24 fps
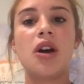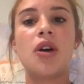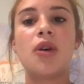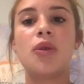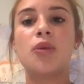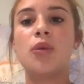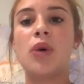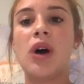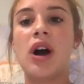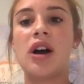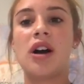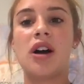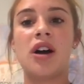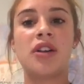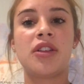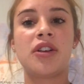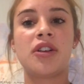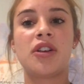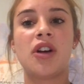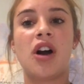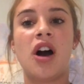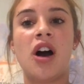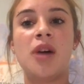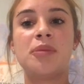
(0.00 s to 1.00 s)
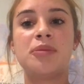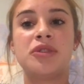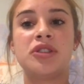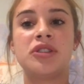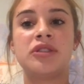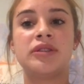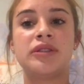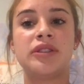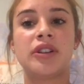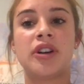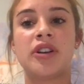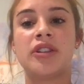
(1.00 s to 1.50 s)
what other
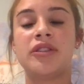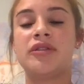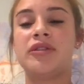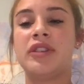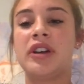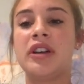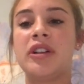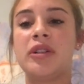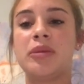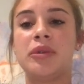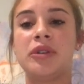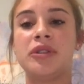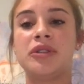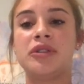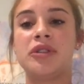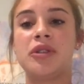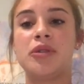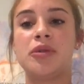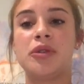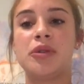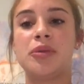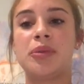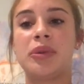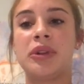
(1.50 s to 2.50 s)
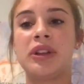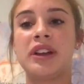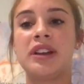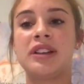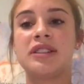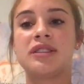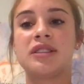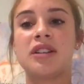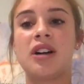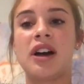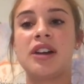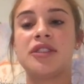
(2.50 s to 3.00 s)
options are available to replace
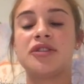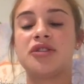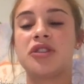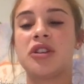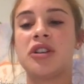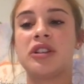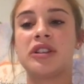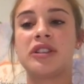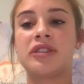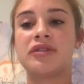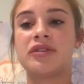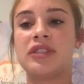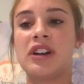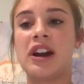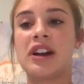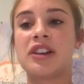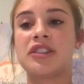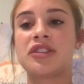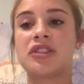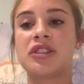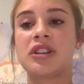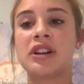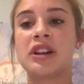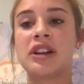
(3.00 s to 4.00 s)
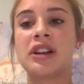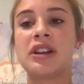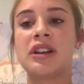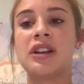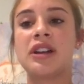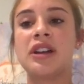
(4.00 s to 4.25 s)
hydraulic fracturing,